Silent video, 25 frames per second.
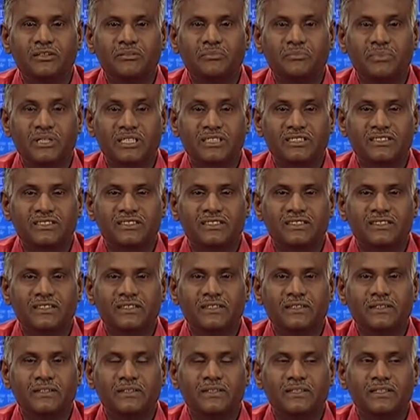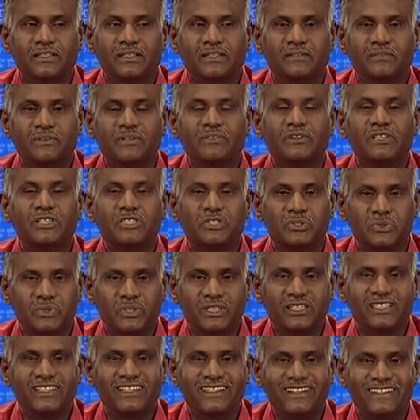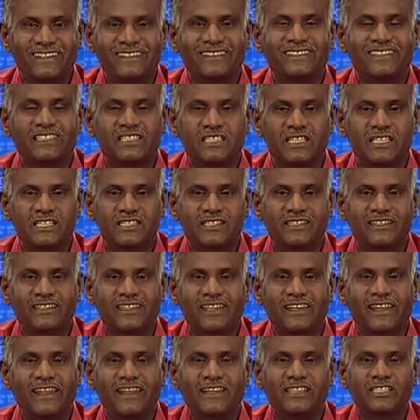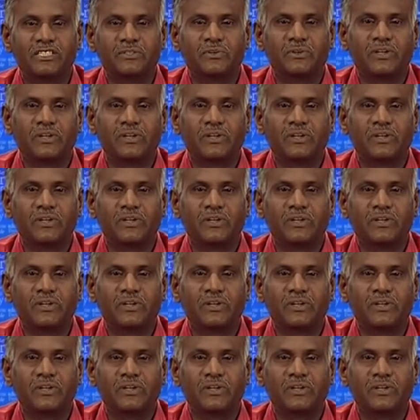but we will together in this lesson enhance our